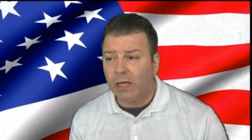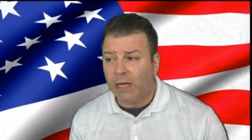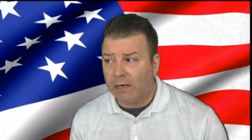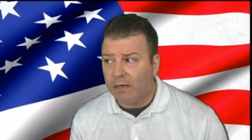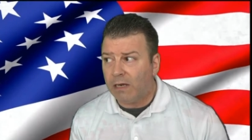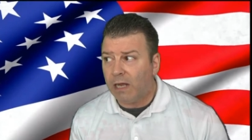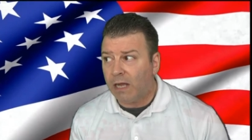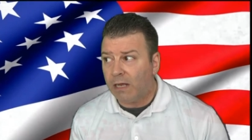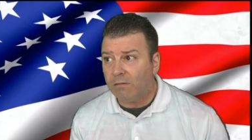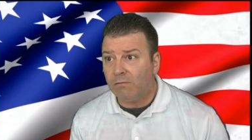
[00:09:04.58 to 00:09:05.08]

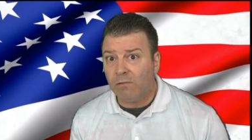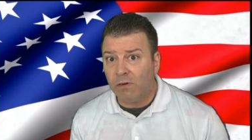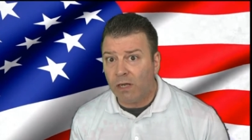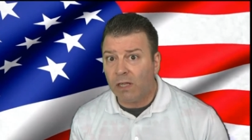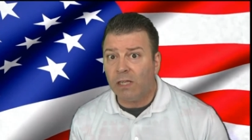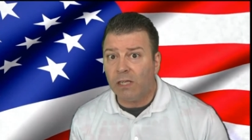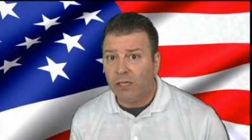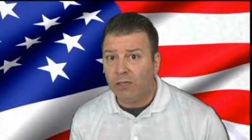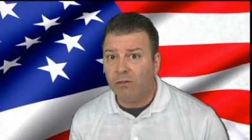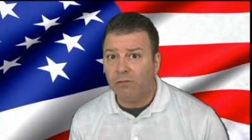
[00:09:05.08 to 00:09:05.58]
and
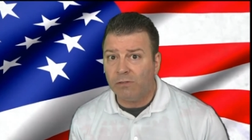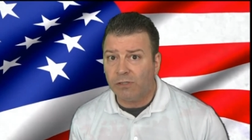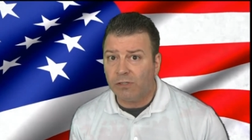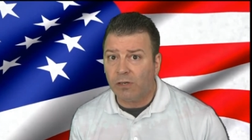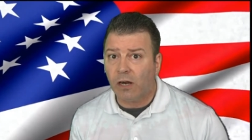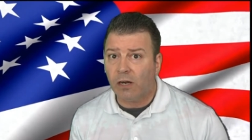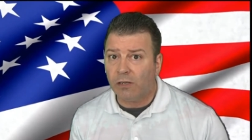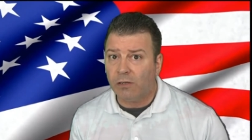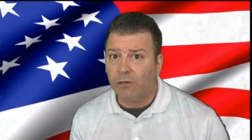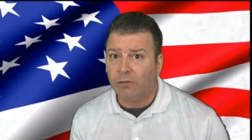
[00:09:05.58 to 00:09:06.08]
really
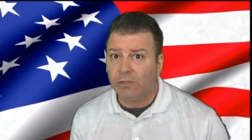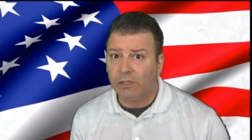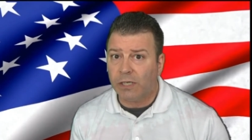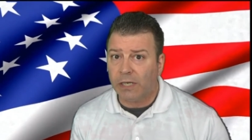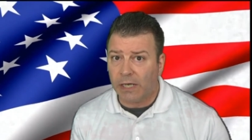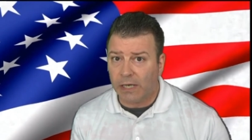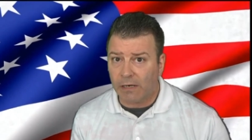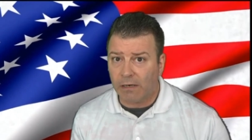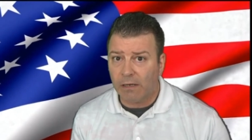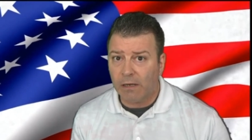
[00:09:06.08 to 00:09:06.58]
start
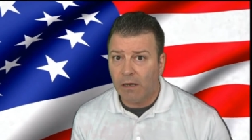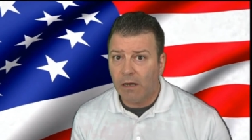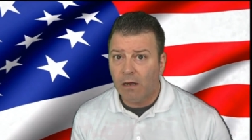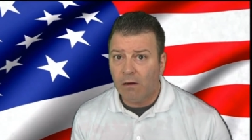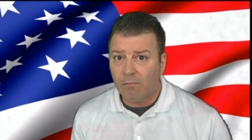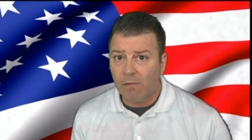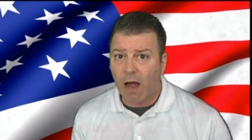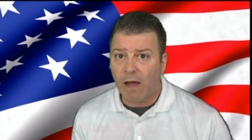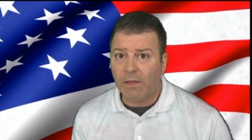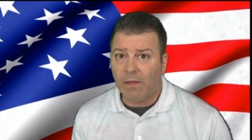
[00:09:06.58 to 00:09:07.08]
using it,
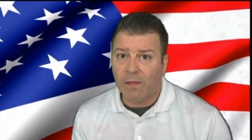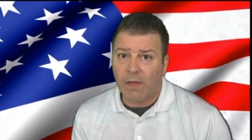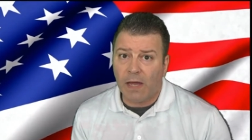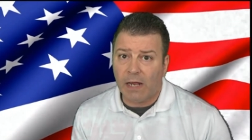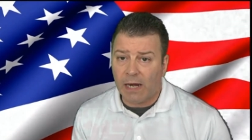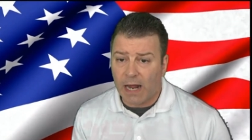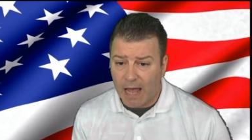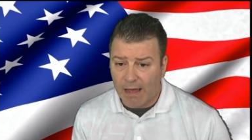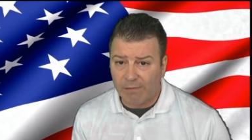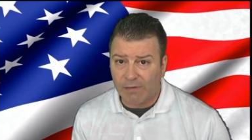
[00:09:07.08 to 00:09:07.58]
rather
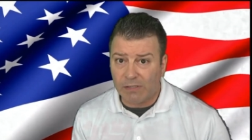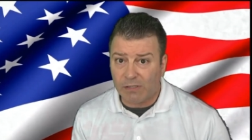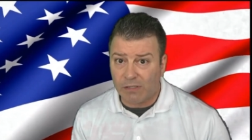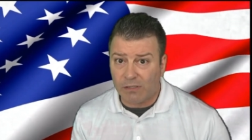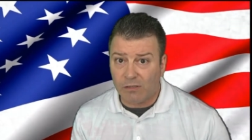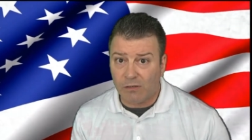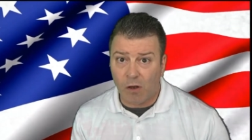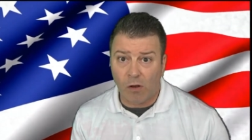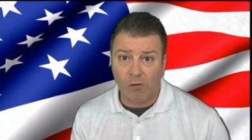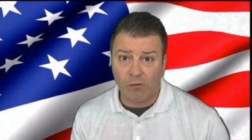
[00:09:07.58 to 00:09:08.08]
than having to
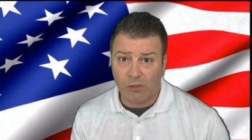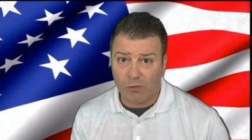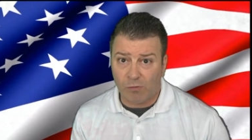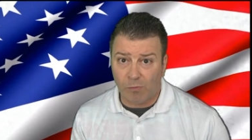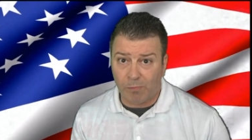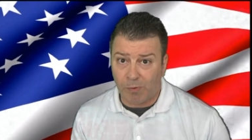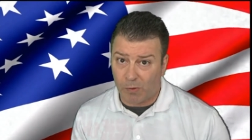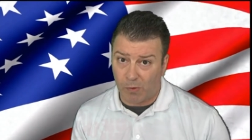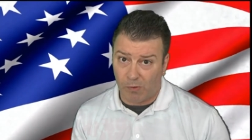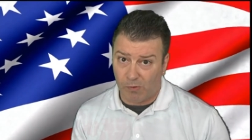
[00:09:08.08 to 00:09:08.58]
go to
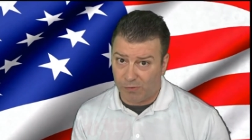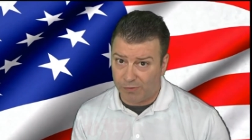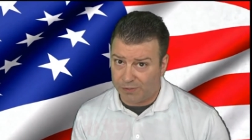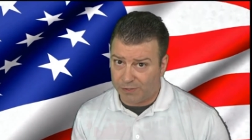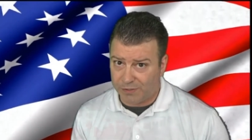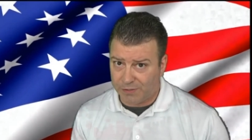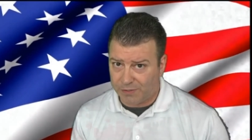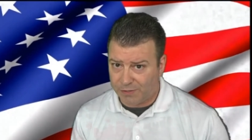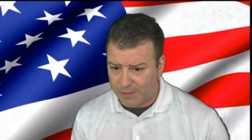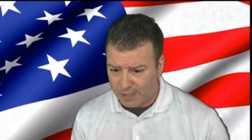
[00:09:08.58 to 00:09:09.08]
polls
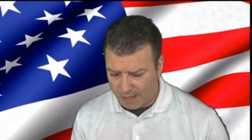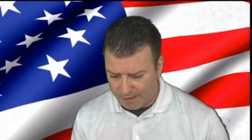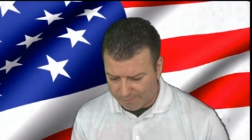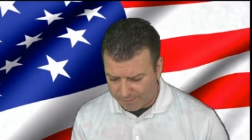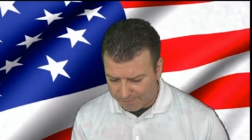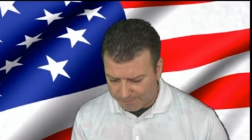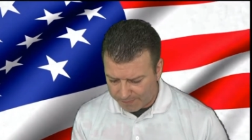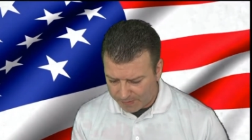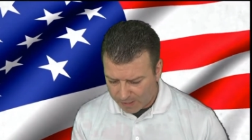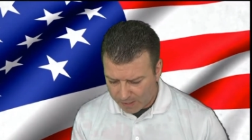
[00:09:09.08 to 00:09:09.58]
and
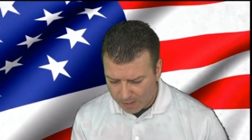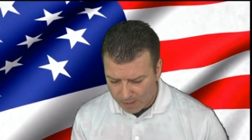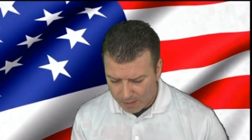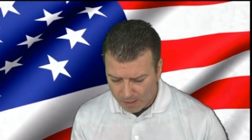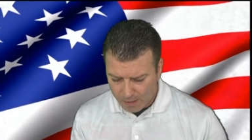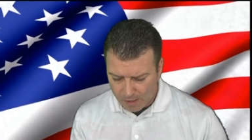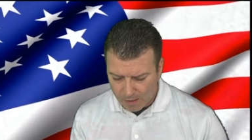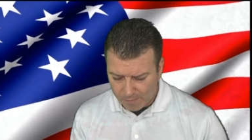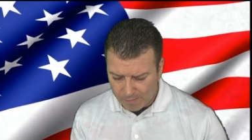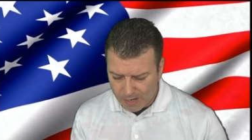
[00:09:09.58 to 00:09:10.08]

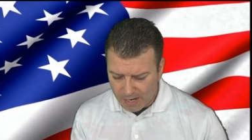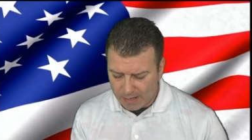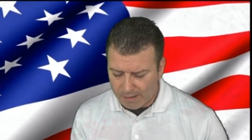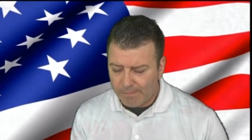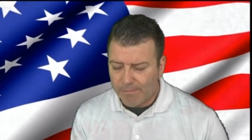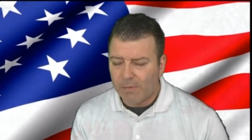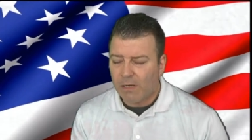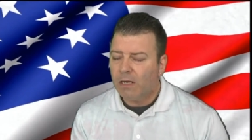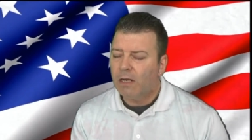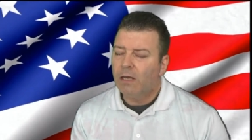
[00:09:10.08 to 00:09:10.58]
stuff. But
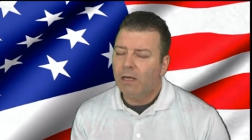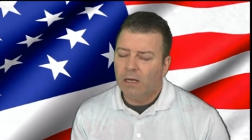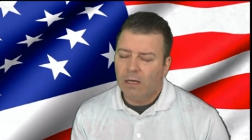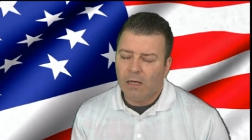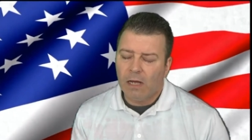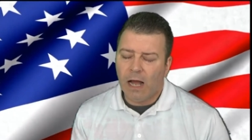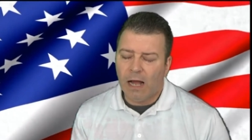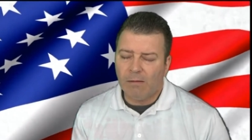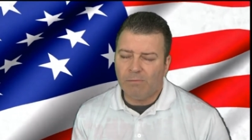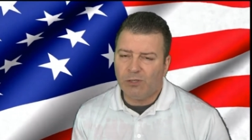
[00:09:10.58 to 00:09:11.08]

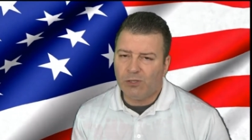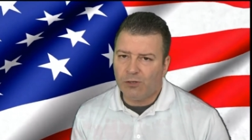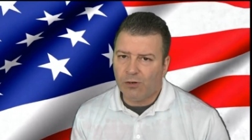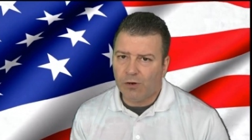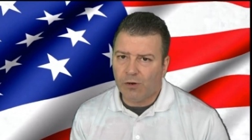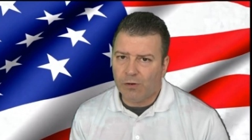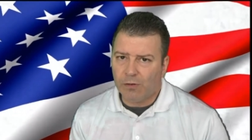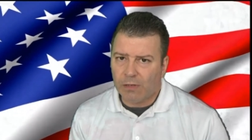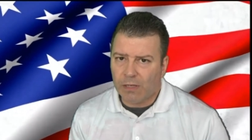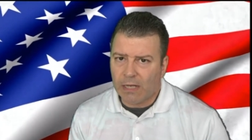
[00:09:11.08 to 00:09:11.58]
I'm
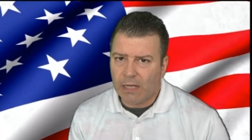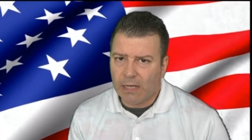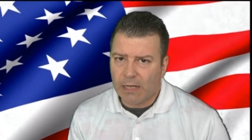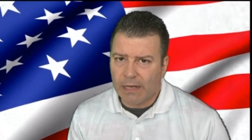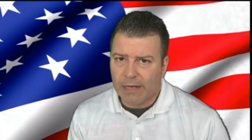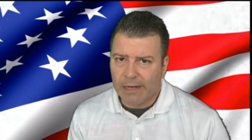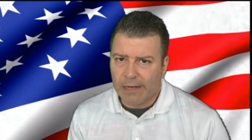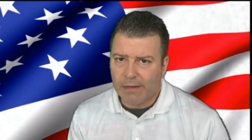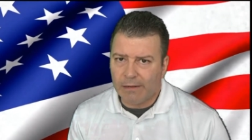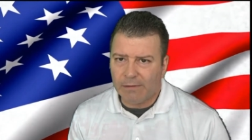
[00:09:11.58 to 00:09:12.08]
sure,
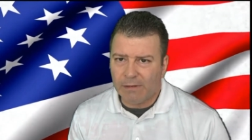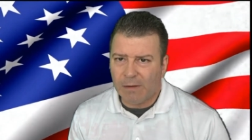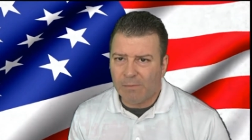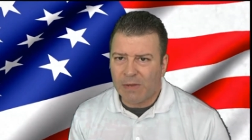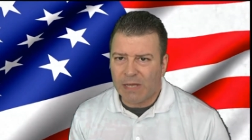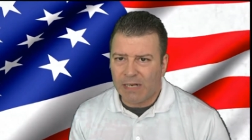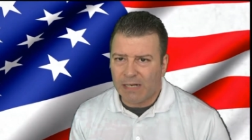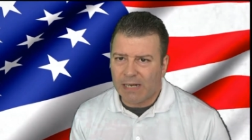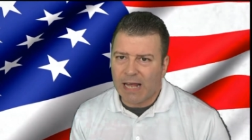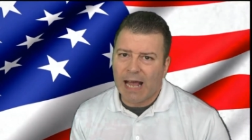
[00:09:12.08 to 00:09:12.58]
I
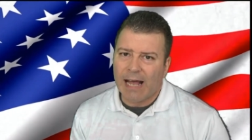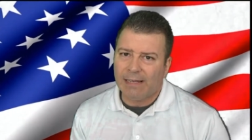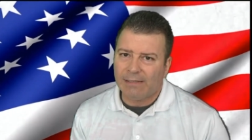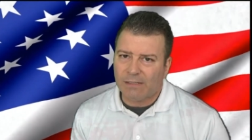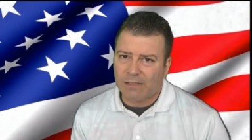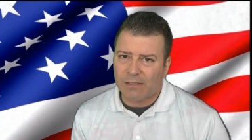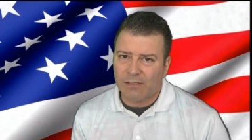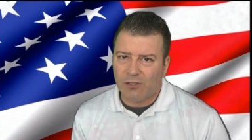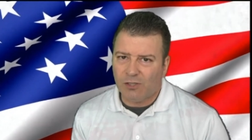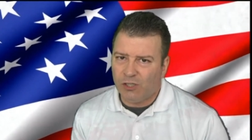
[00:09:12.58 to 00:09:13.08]
mean,
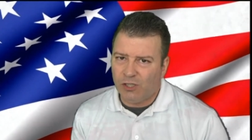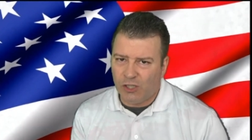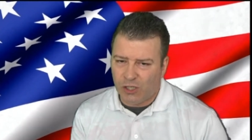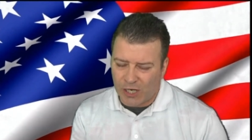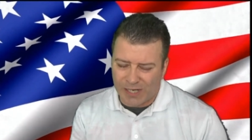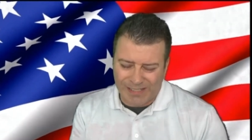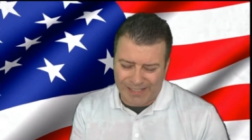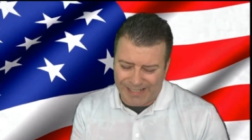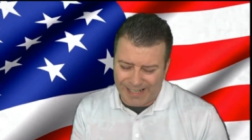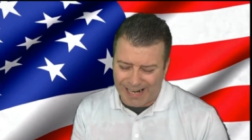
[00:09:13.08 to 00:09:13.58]
that's
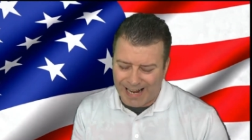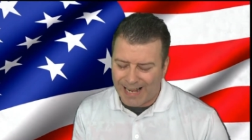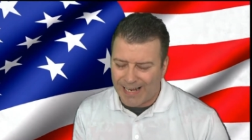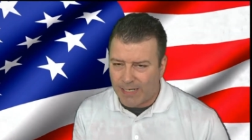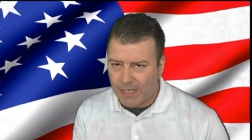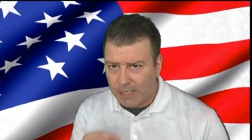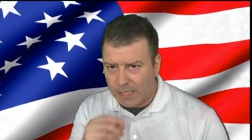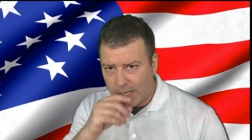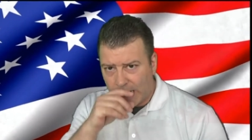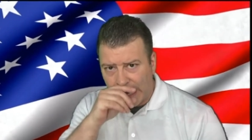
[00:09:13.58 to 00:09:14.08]
just an
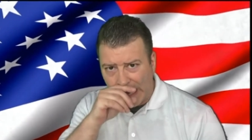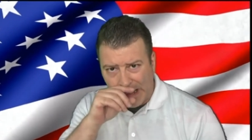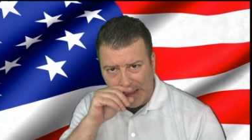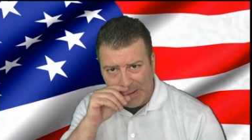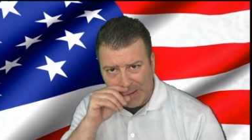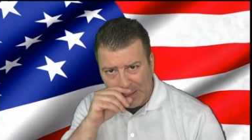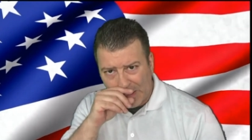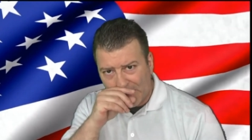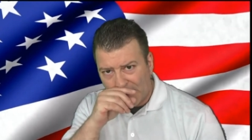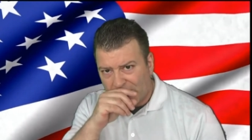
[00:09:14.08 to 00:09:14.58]
idea.
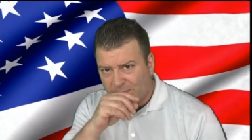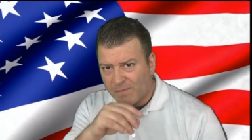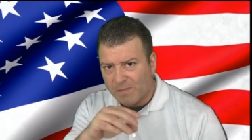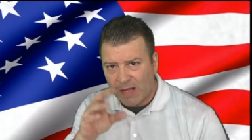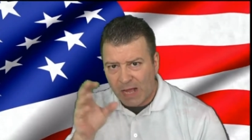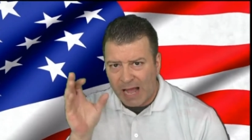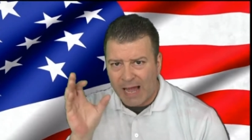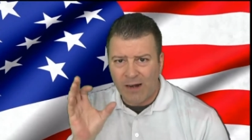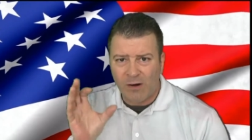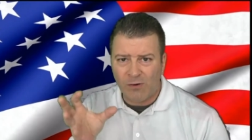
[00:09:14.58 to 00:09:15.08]

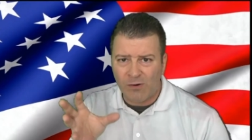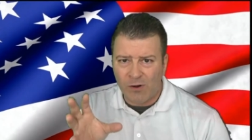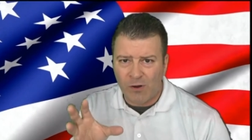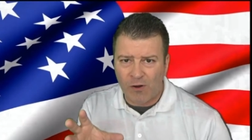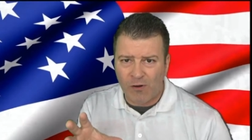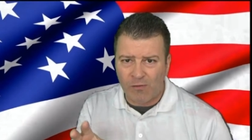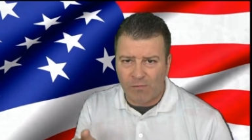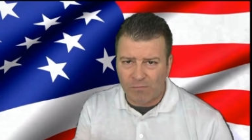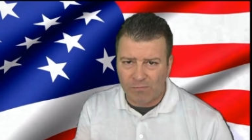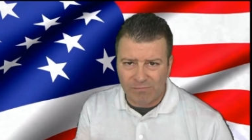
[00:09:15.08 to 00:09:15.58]
I don't
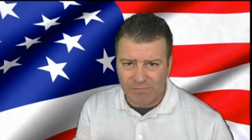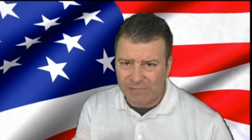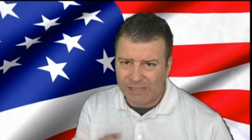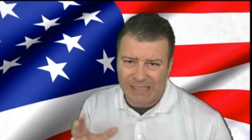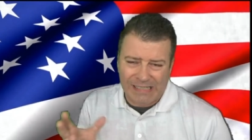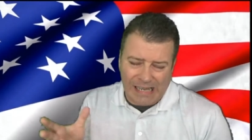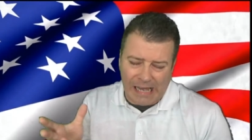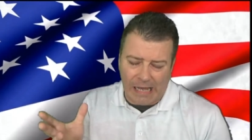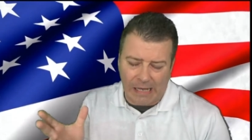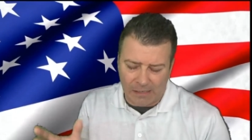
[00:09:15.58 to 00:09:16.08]
know,
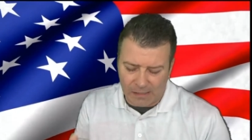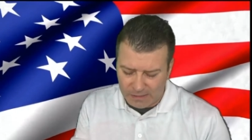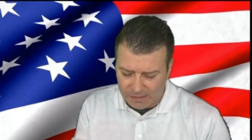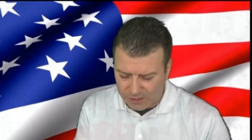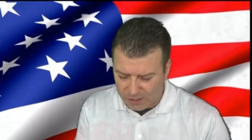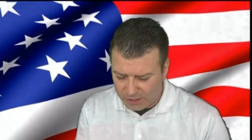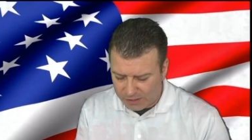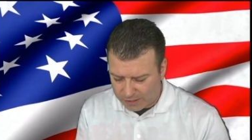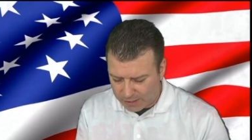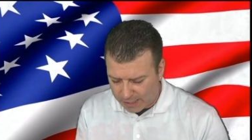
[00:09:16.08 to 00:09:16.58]
yeah,
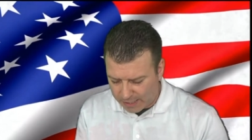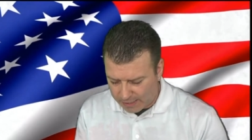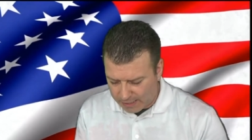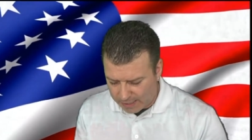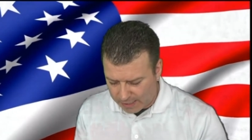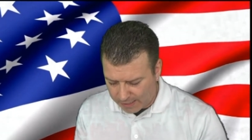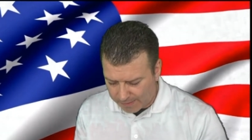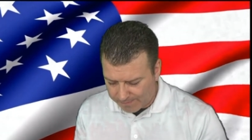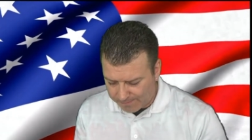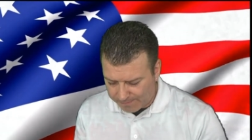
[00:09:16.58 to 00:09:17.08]
just an
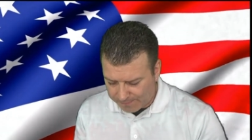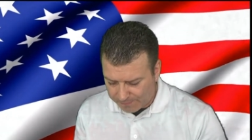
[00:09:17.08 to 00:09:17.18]
idea.